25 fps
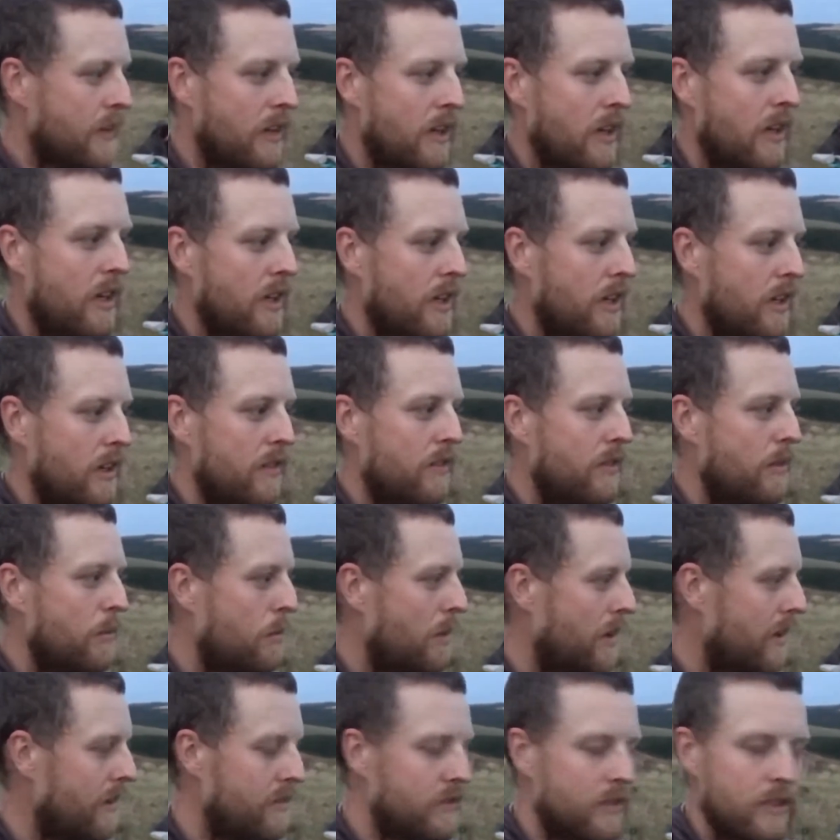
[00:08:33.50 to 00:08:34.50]
uh, for
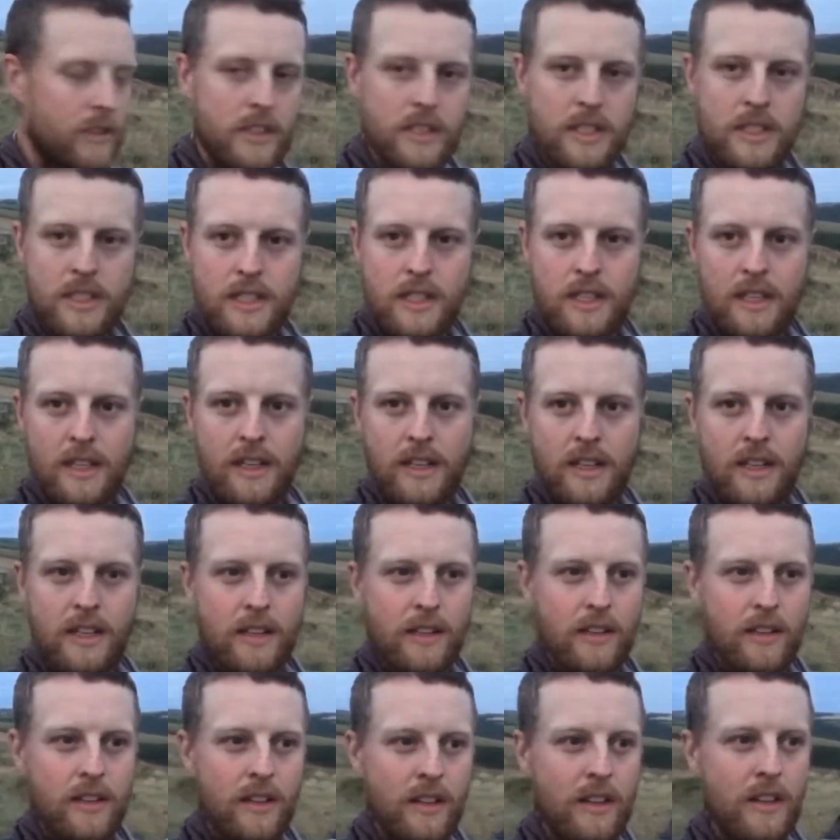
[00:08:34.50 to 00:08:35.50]
breakfast. And
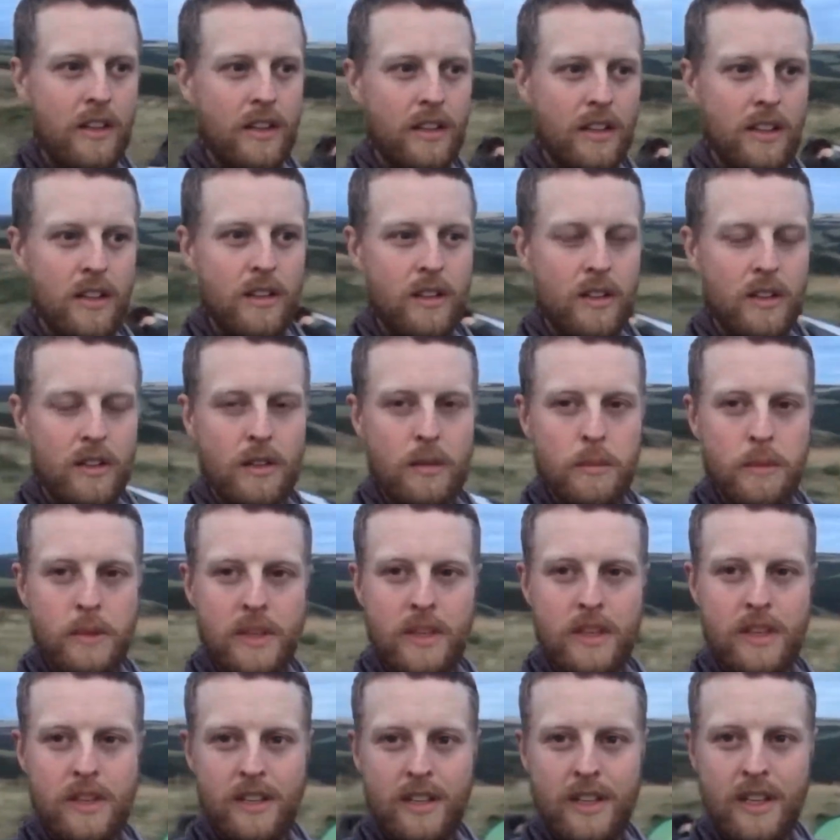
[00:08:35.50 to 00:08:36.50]
I'm going to
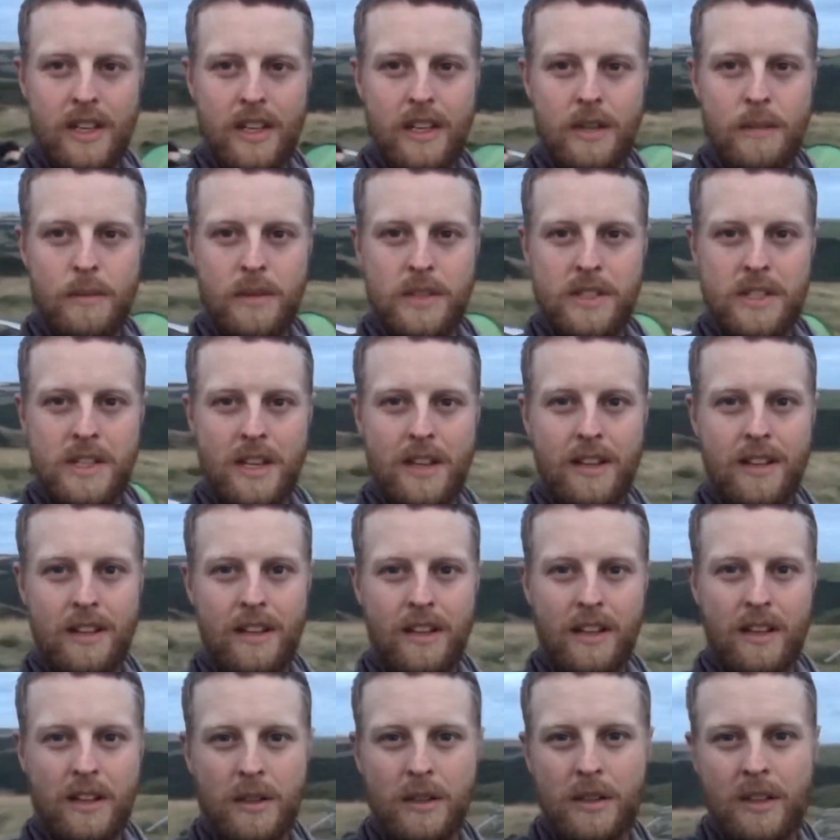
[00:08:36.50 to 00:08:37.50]
be getting in my tent
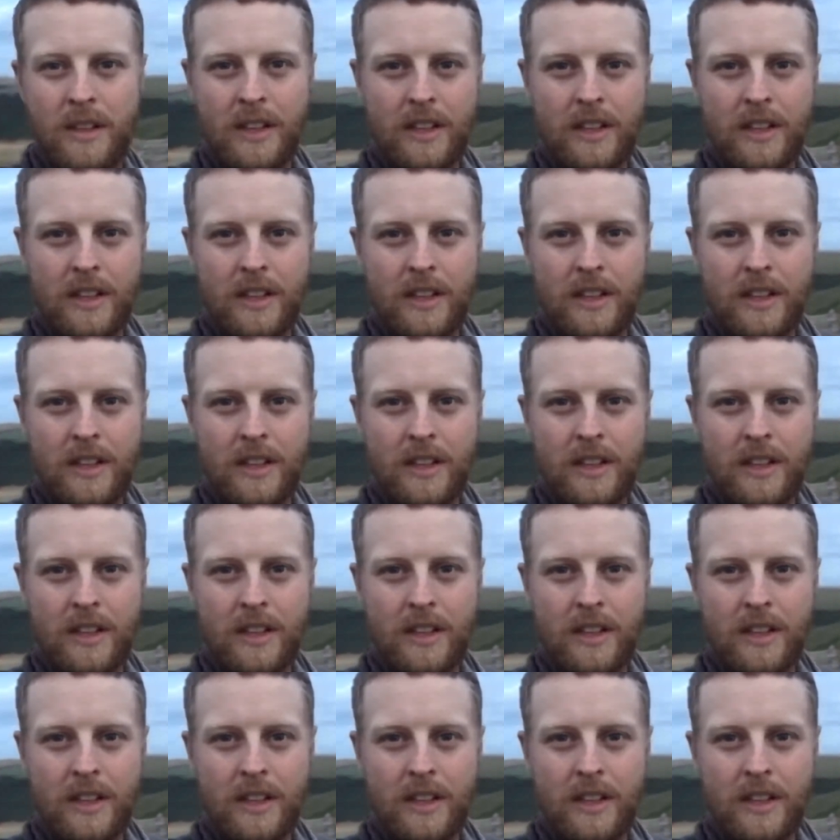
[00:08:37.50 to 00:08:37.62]
now,